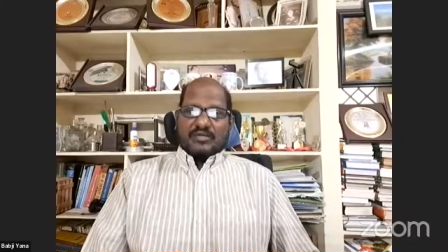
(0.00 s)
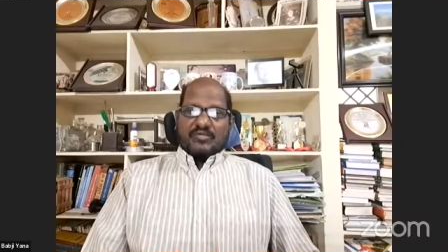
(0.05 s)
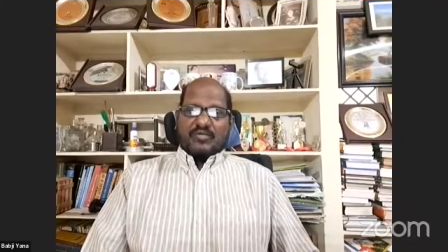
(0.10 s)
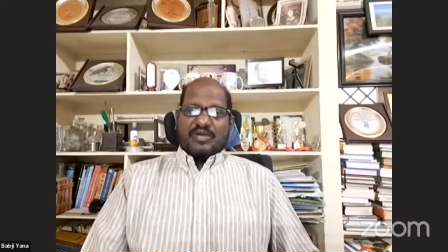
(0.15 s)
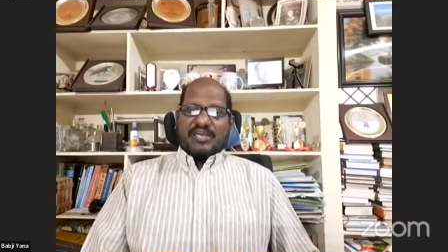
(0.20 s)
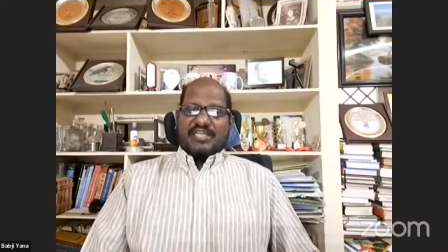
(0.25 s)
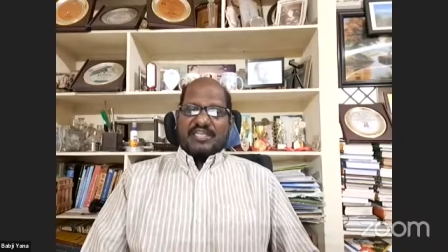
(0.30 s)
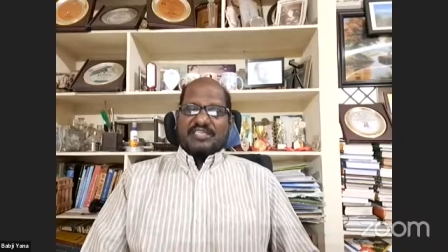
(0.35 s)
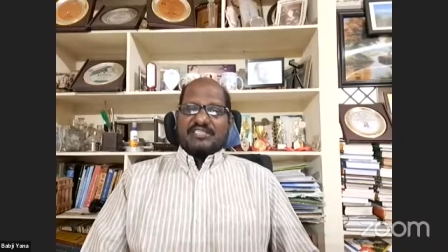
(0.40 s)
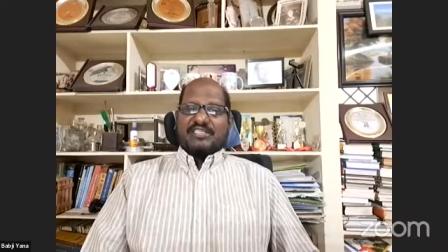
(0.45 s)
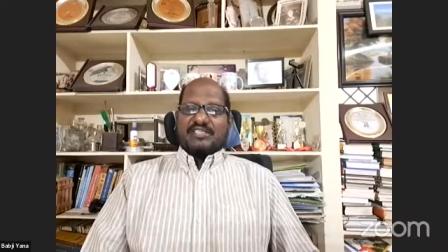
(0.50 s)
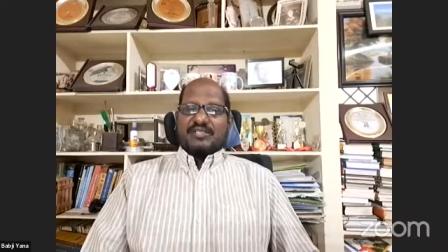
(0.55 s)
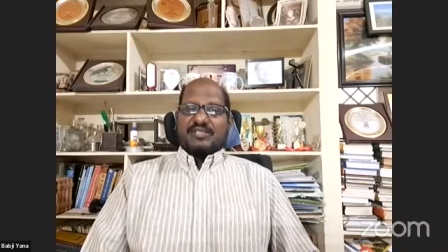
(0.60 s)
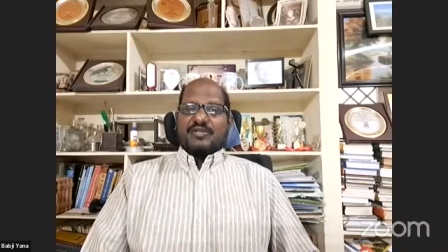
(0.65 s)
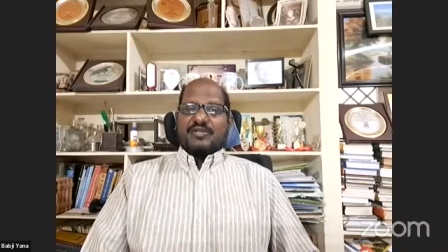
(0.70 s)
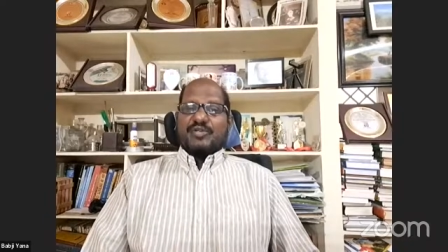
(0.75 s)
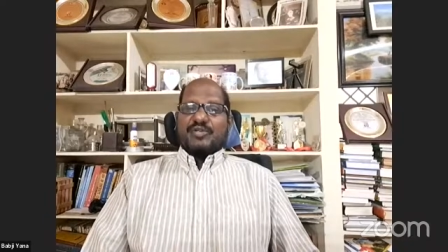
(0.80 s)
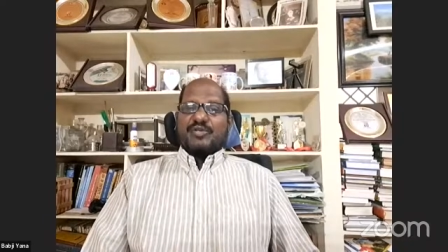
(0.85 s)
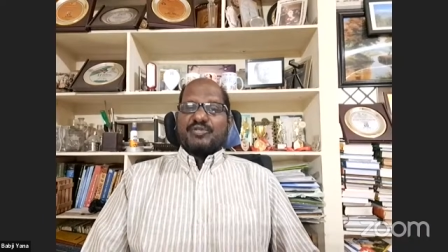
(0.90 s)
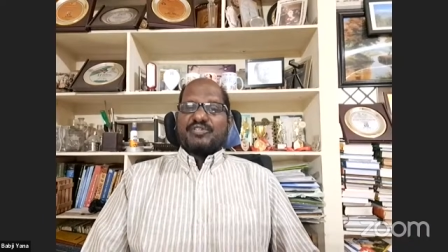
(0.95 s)
One is
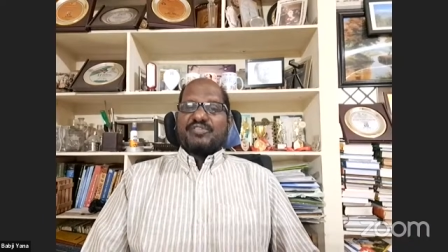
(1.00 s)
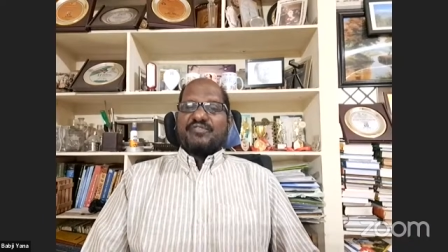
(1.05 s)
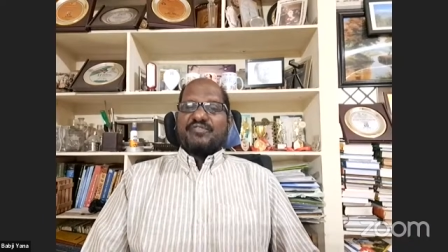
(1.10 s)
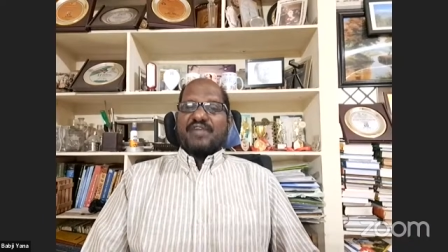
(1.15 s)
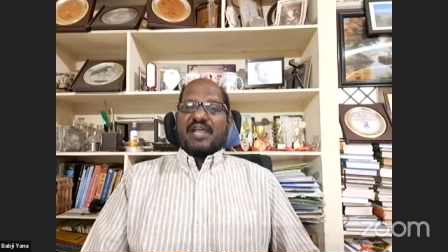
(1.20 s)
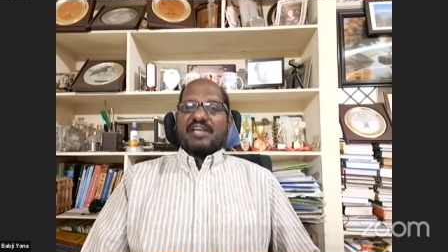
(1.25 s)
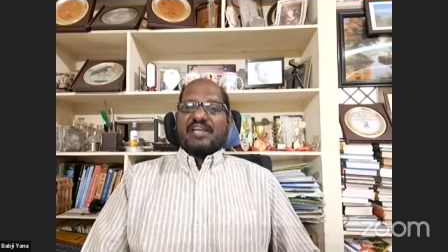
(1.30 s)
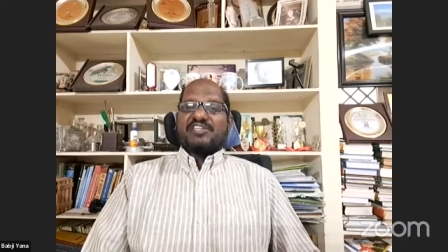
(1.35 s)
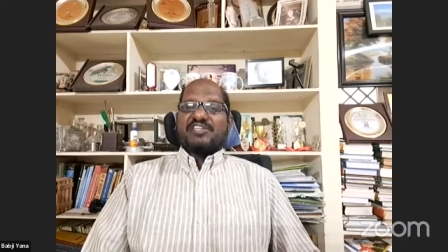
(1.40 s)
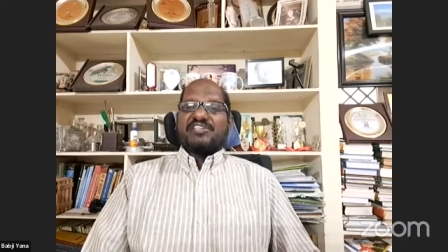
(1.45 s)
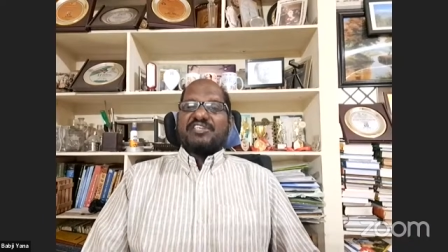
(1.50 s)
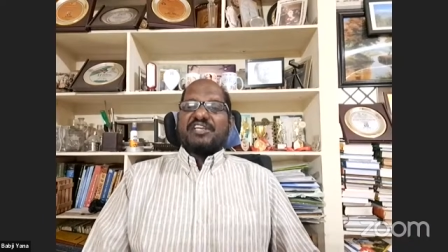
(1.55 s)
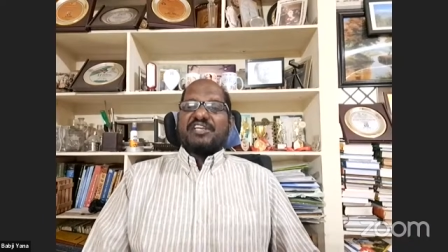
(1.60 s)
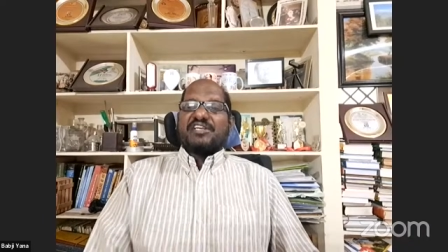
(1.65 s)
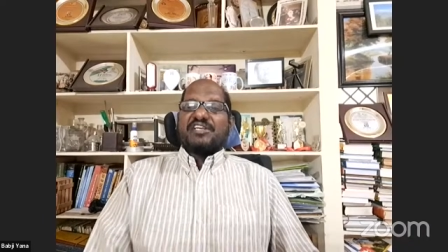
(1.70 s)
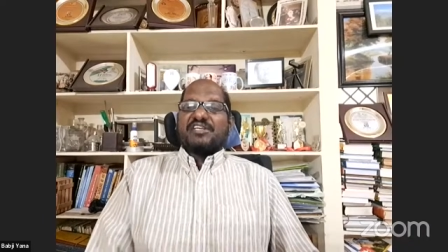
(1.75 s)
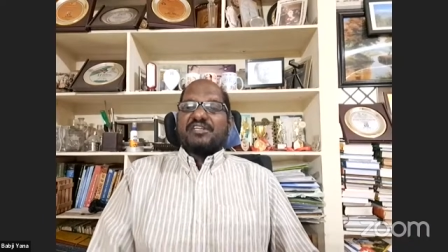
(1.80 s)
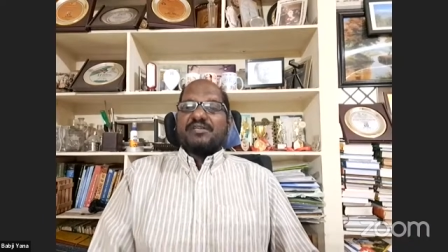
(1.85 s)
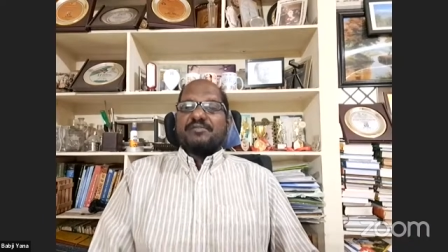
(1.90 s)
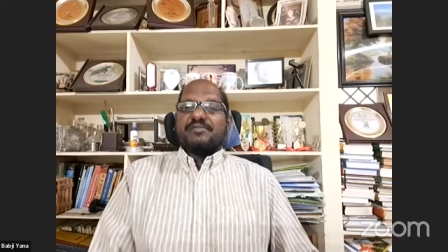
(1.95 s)
news fact
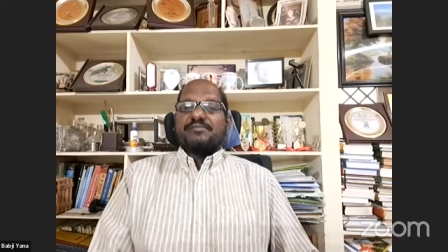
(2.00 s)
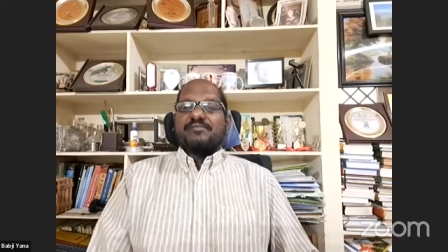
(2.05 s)
sheet.